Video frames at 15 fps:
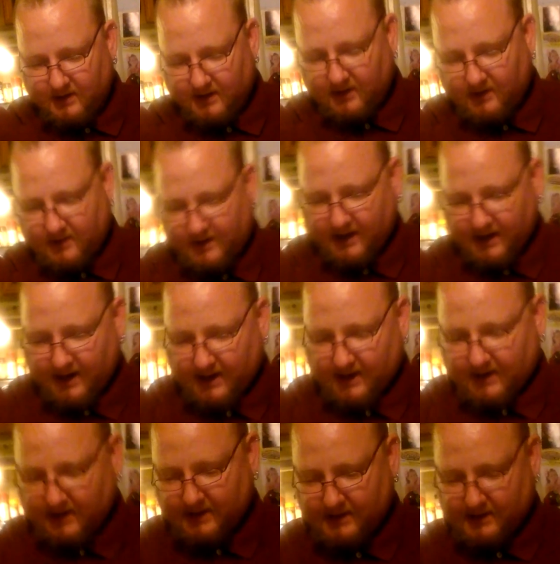Okay,
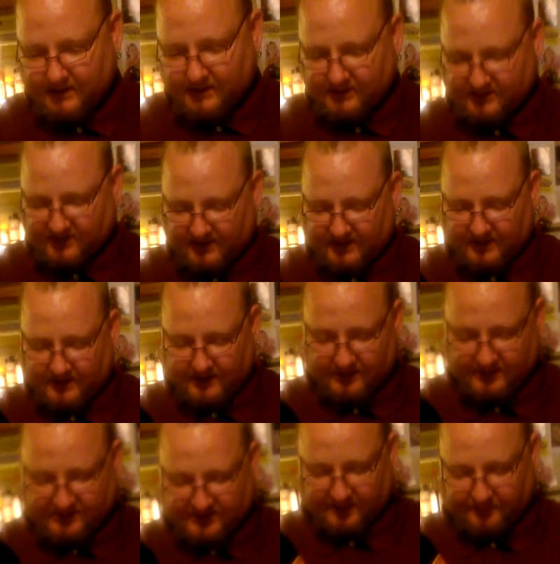there's
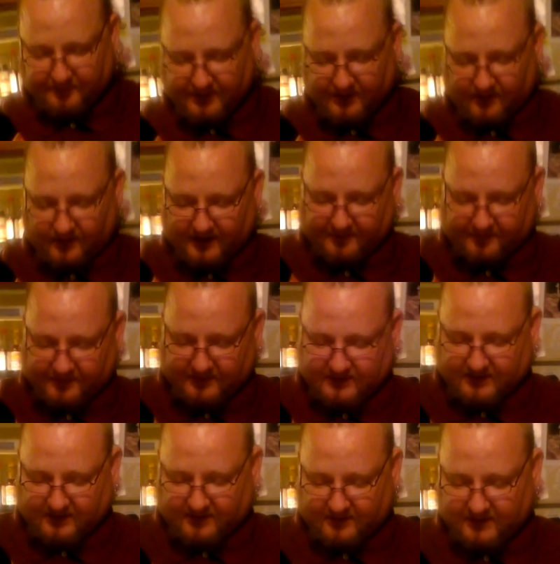some beer left in
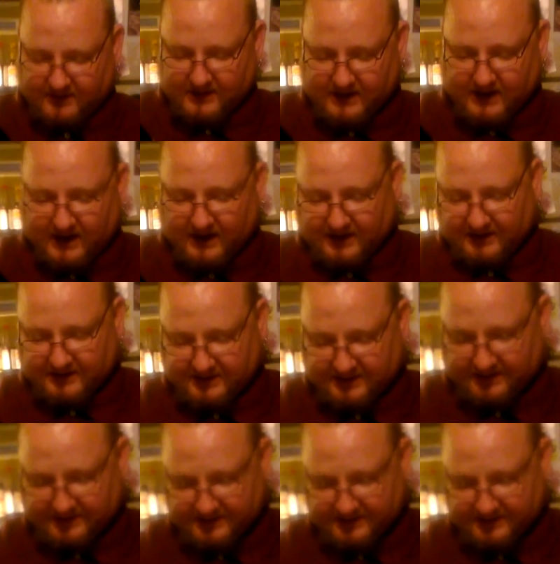here. I'll get to the